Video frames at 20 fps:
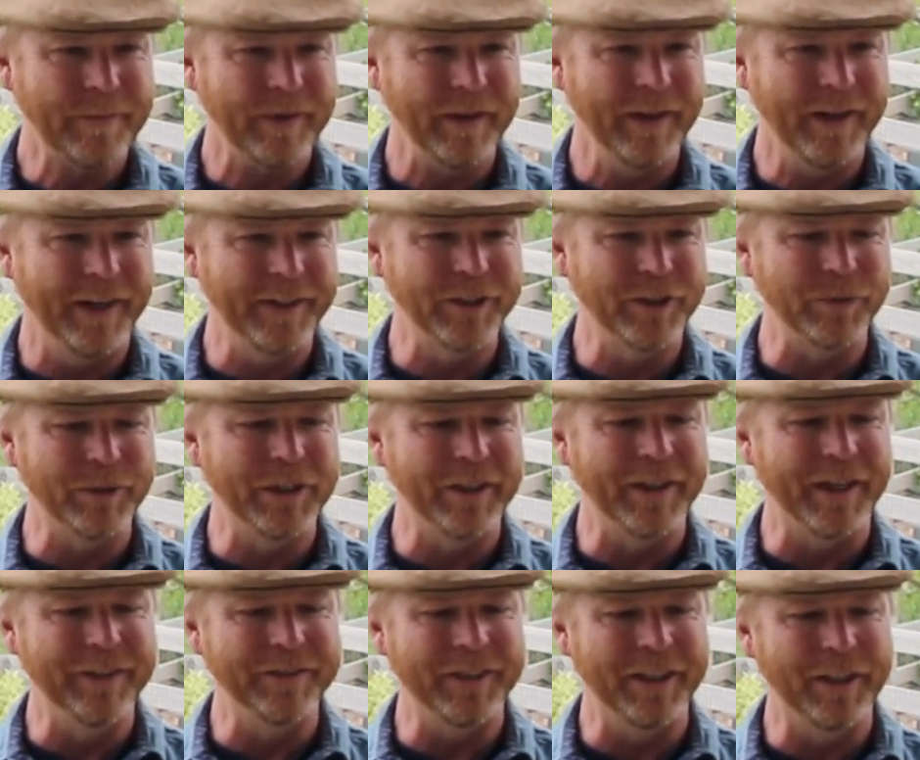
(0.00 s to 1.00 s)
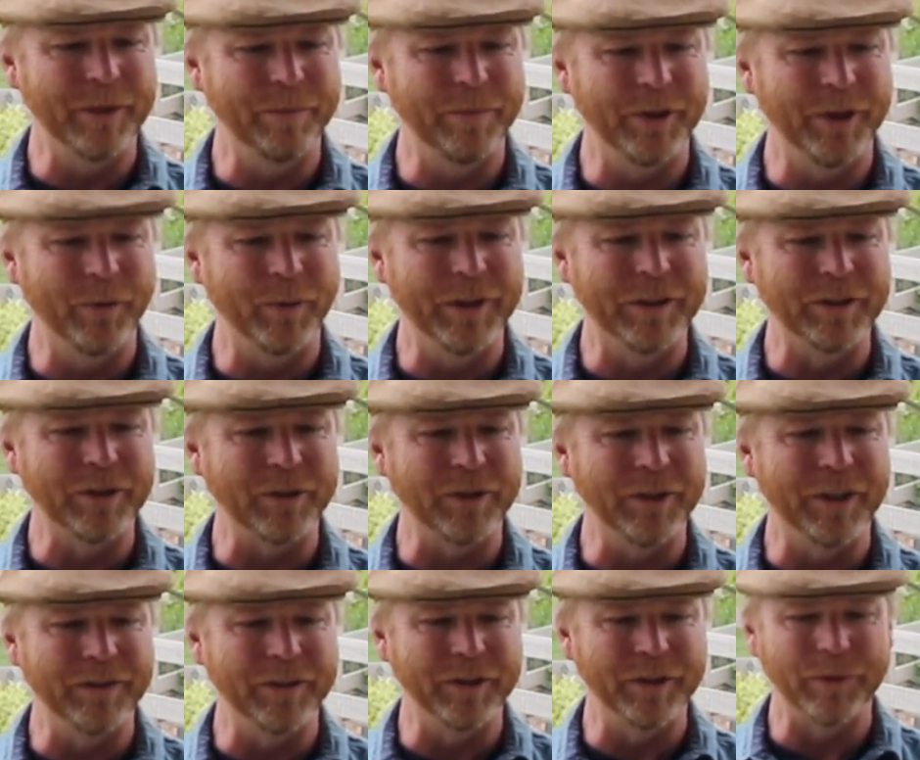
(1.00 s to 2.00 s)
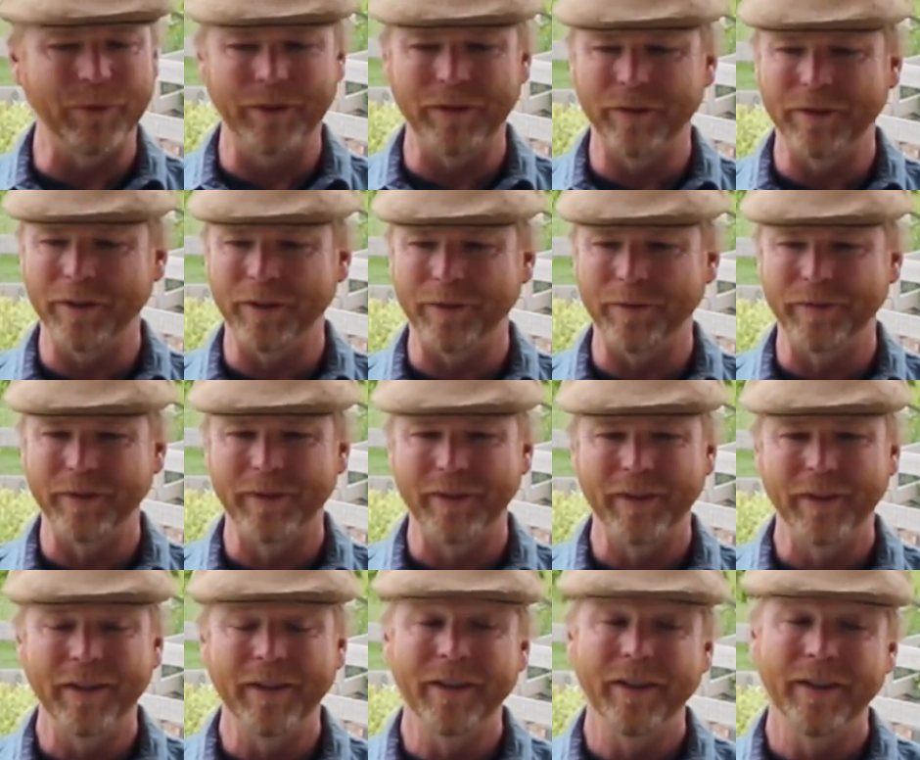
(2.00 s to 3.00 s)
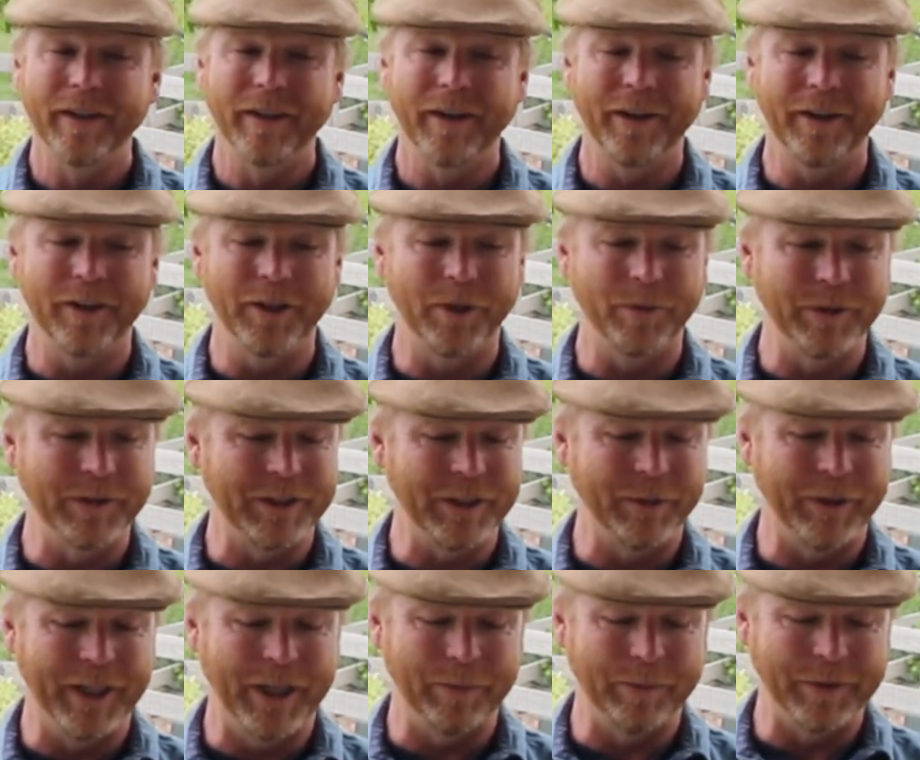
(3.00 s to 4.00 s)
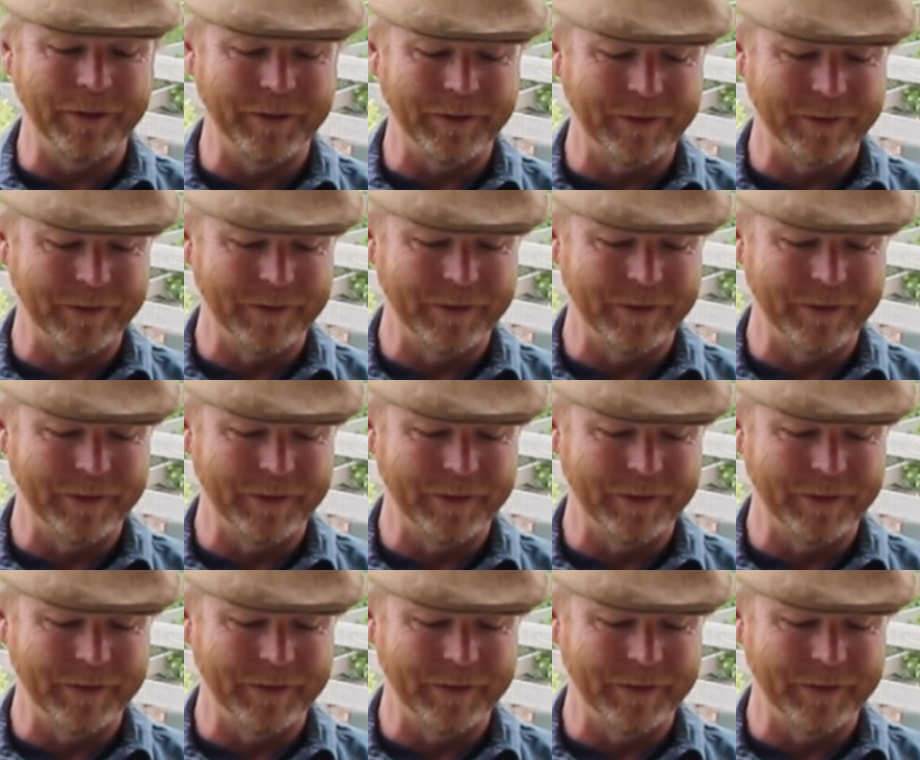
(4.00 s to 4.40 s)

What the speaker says: I just realized I didn't put a windscreen on this one, so I don't know. We'll see what happens.